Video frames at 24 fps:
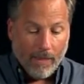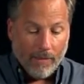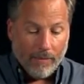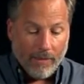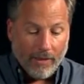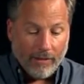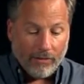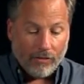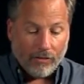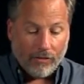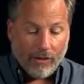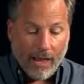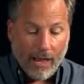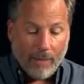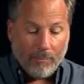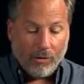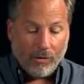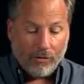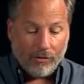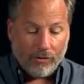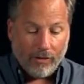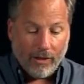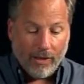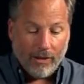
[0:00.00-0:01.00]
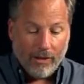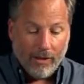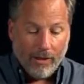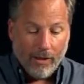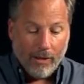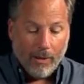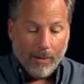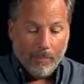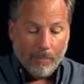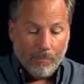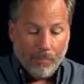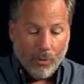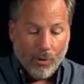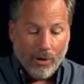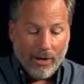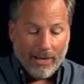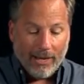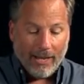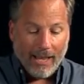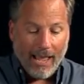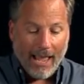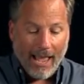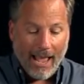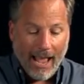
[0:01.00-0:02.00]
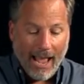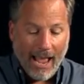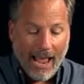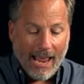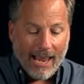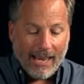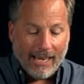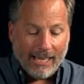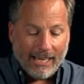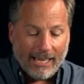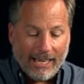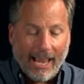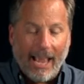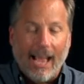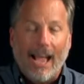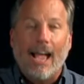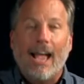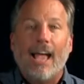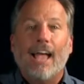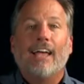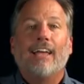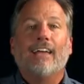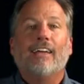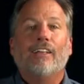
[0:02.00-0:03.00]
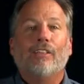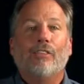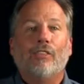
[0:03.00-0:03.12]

Then Samuel said, "Bring Agag,